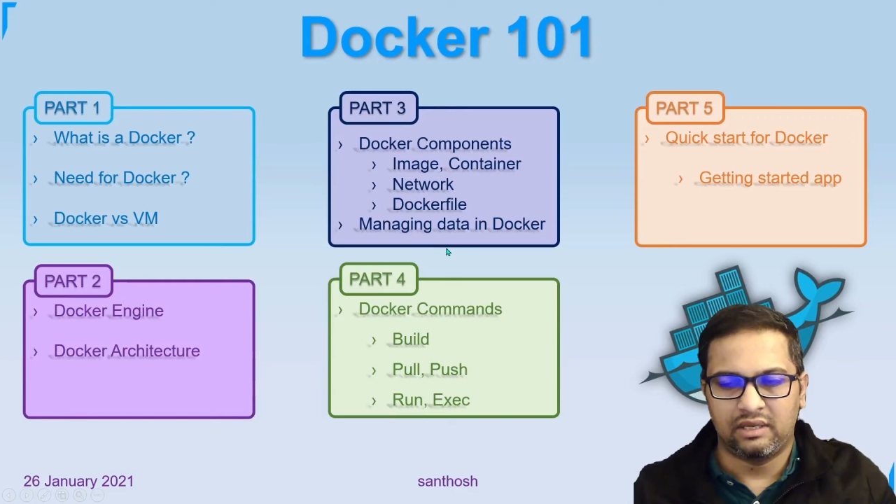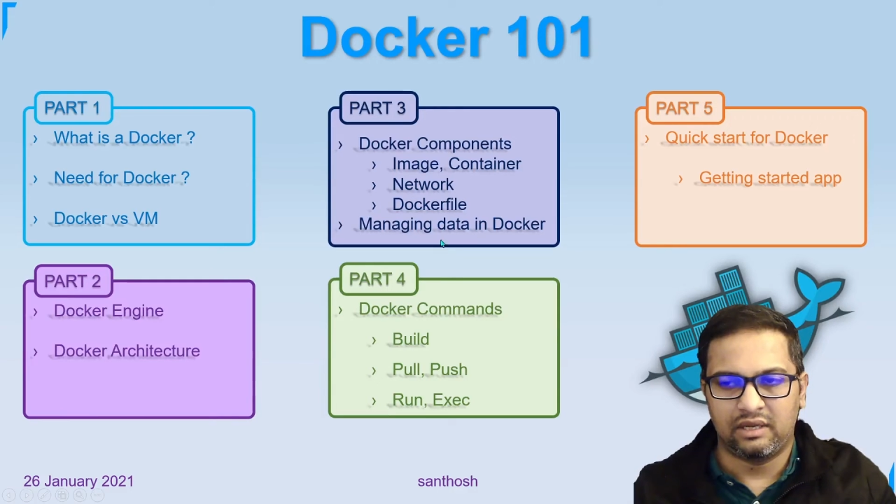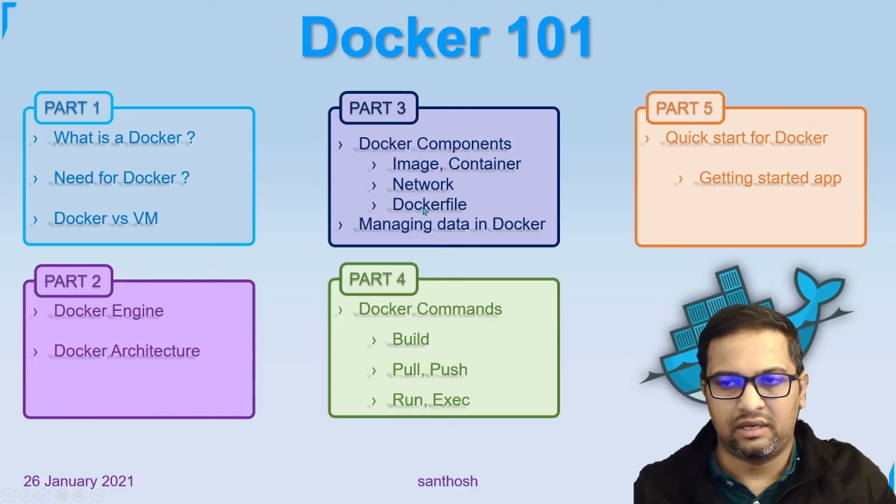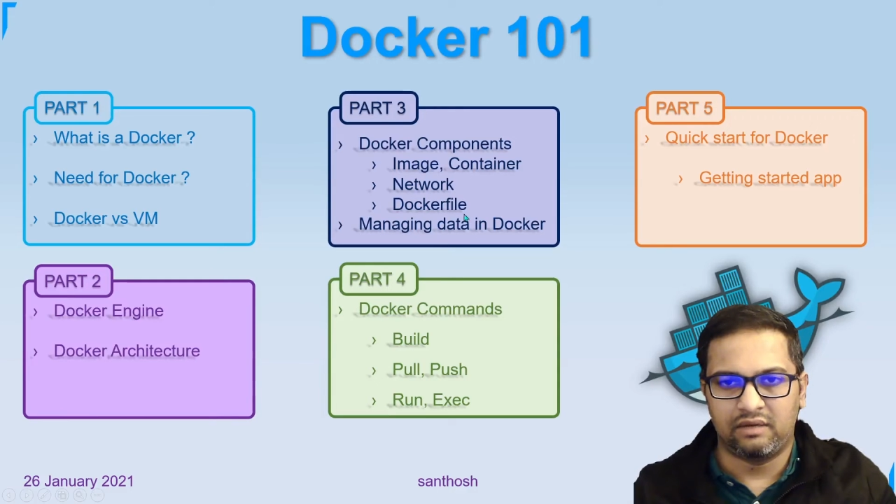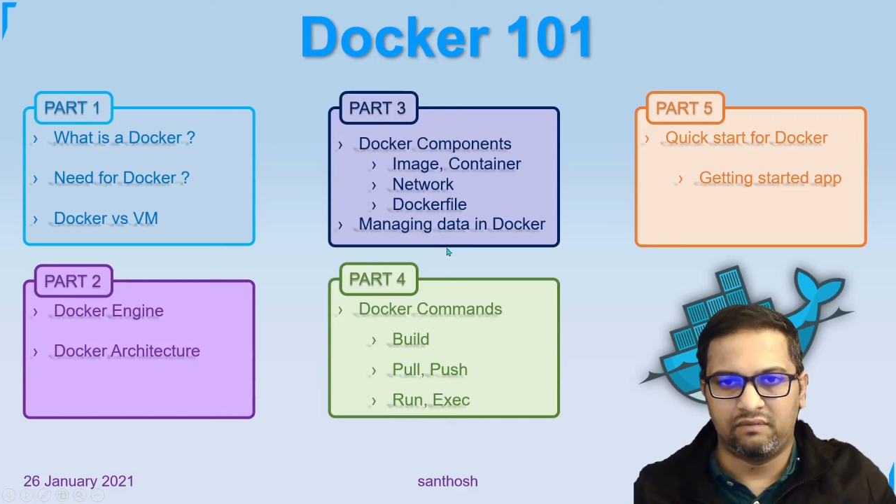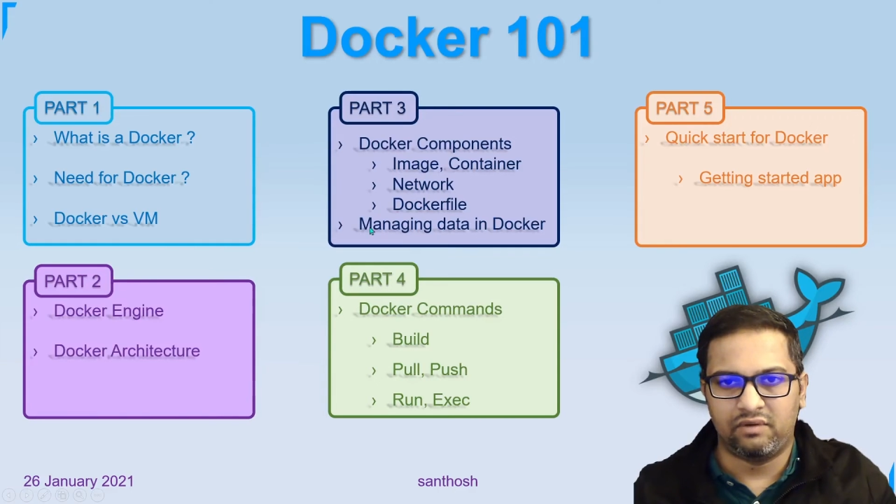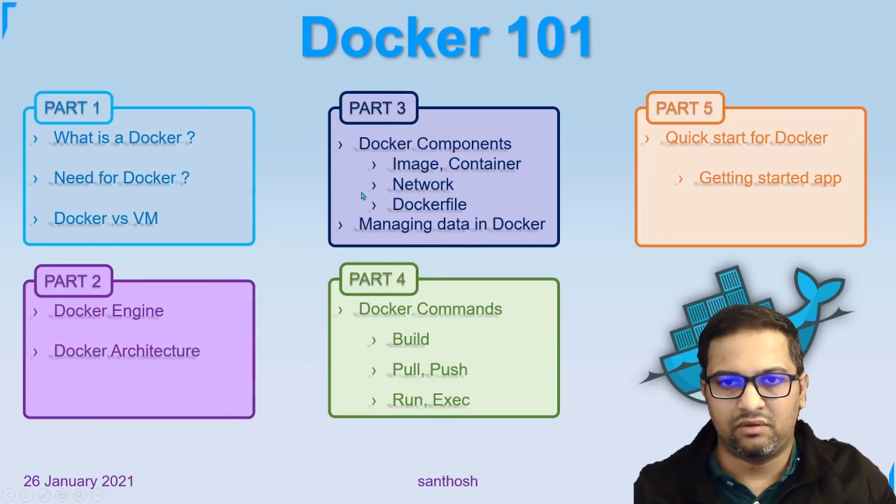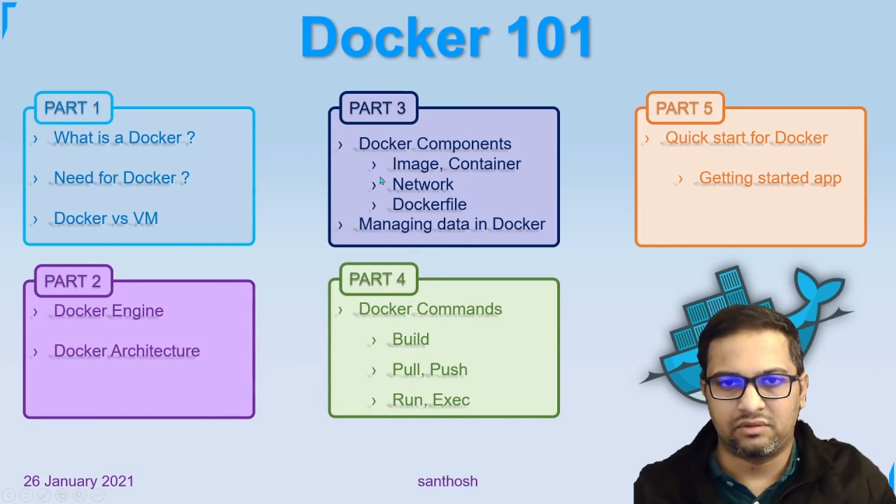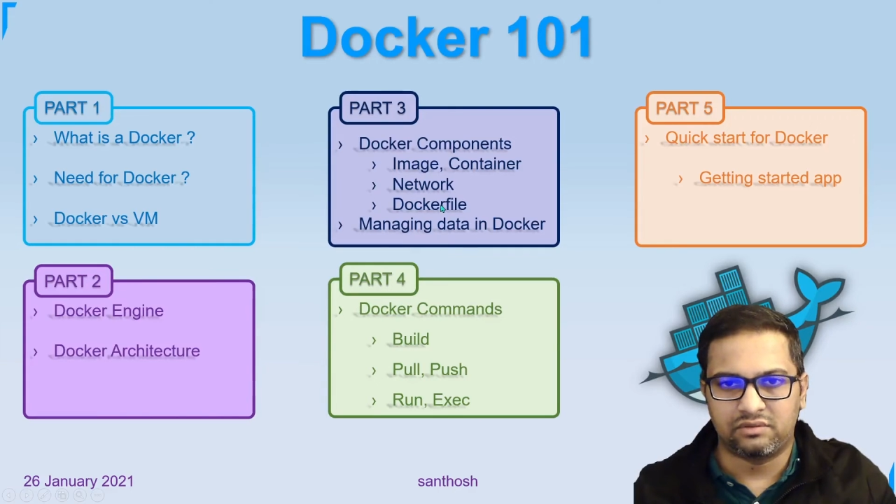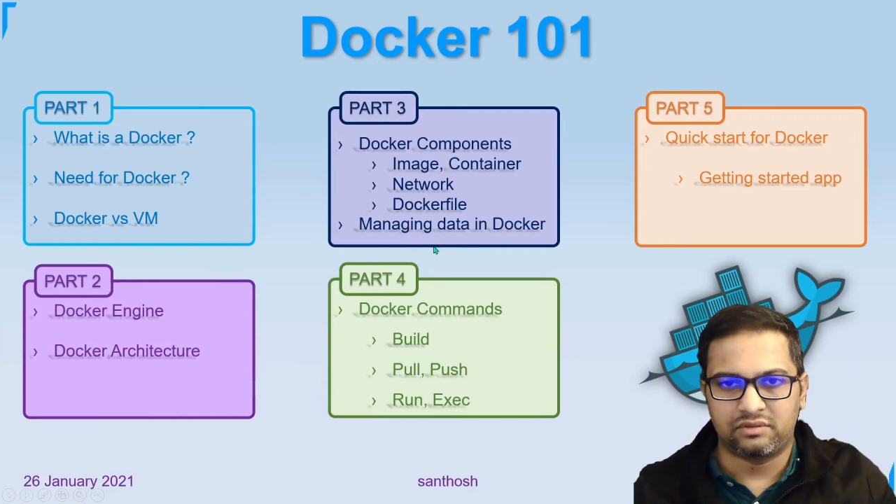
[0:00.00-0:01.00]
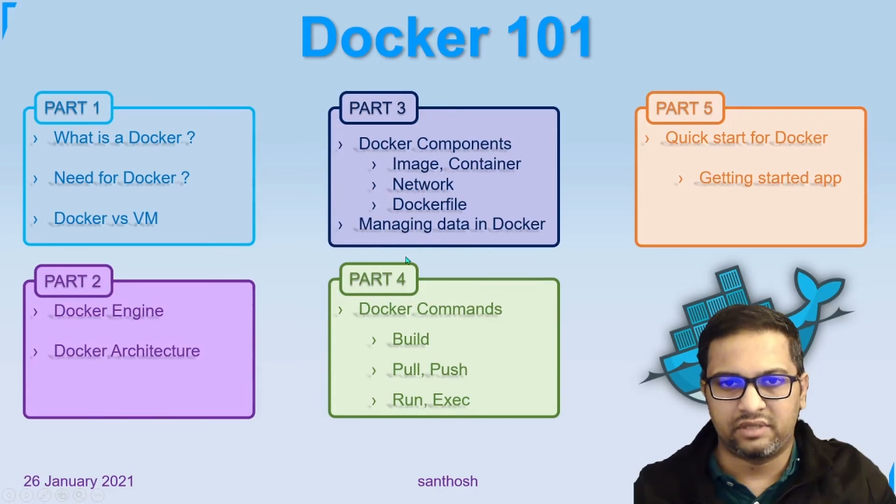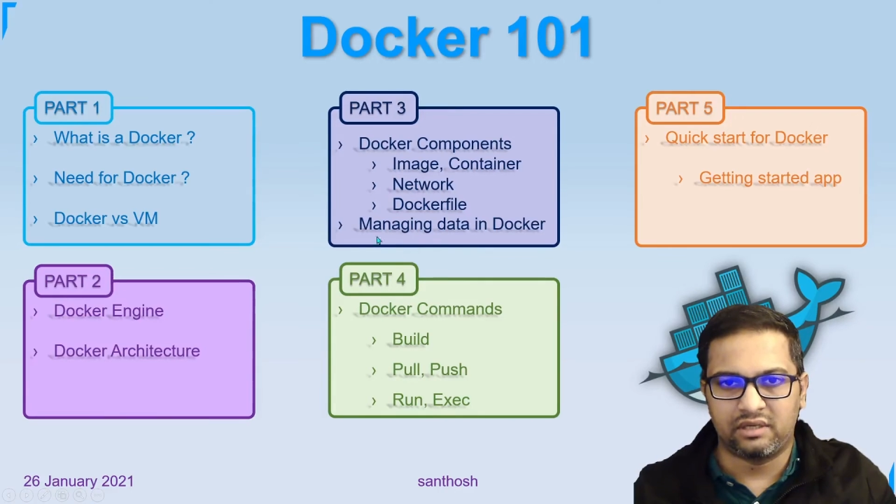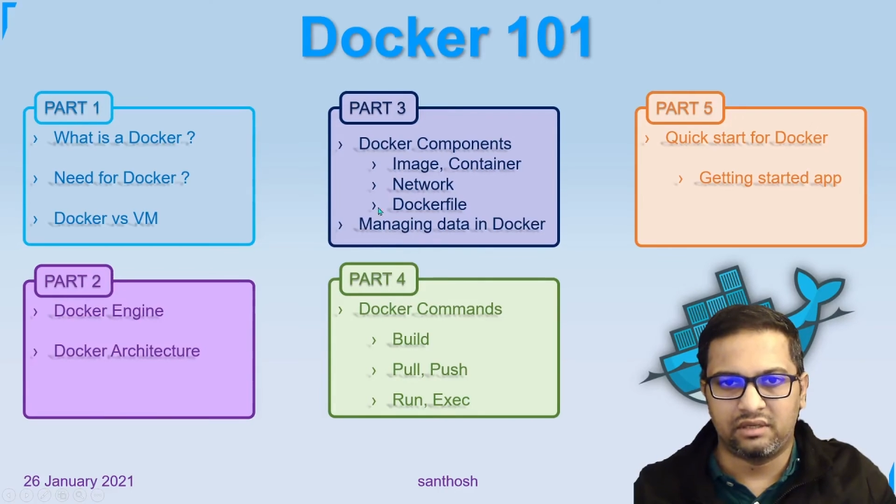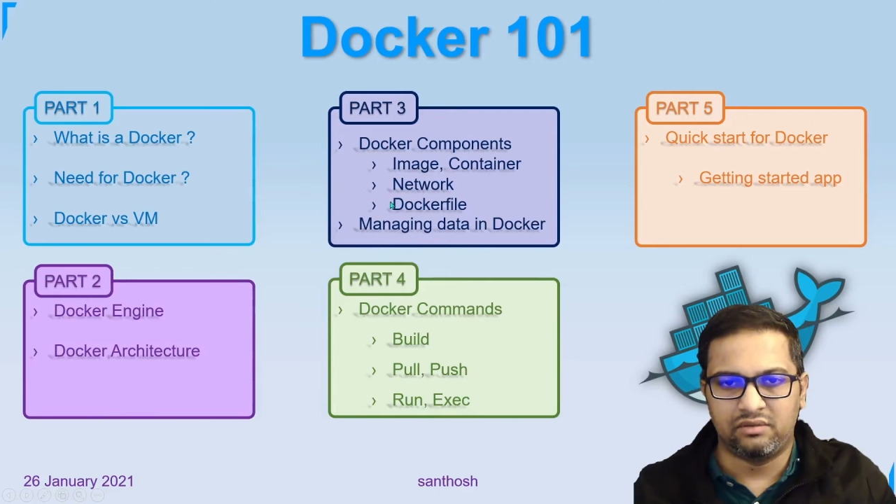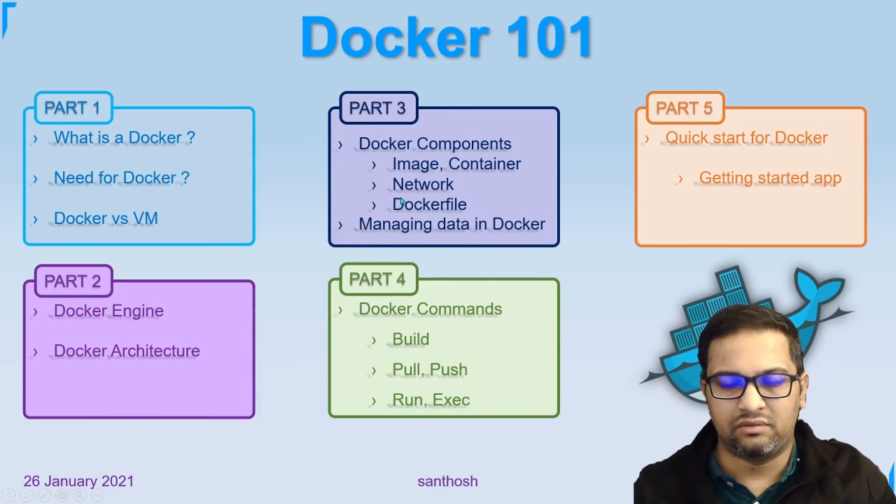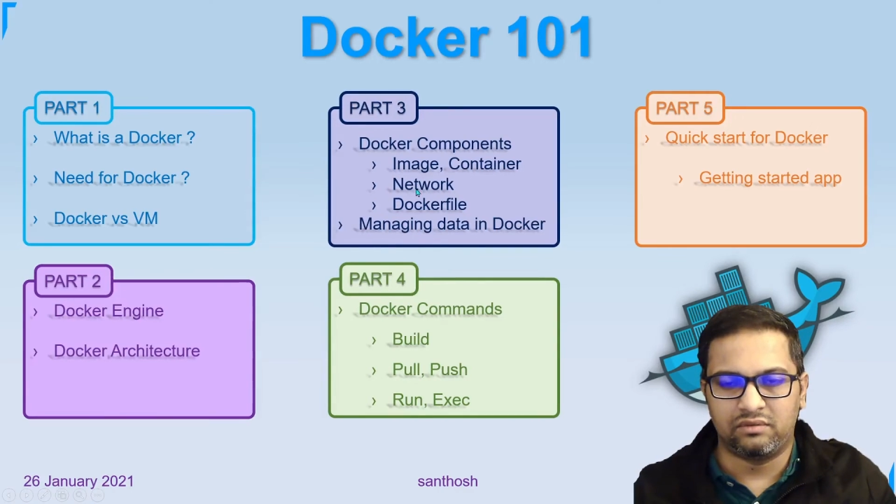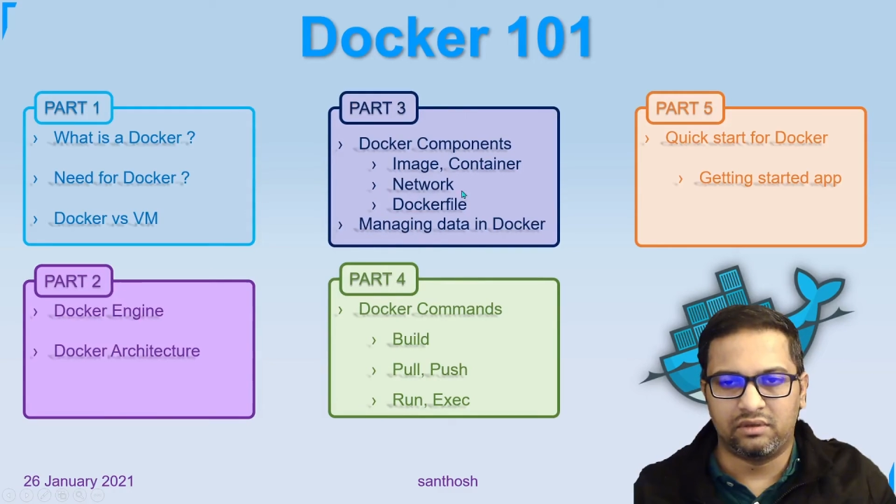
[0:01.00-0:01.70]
and we'll also take a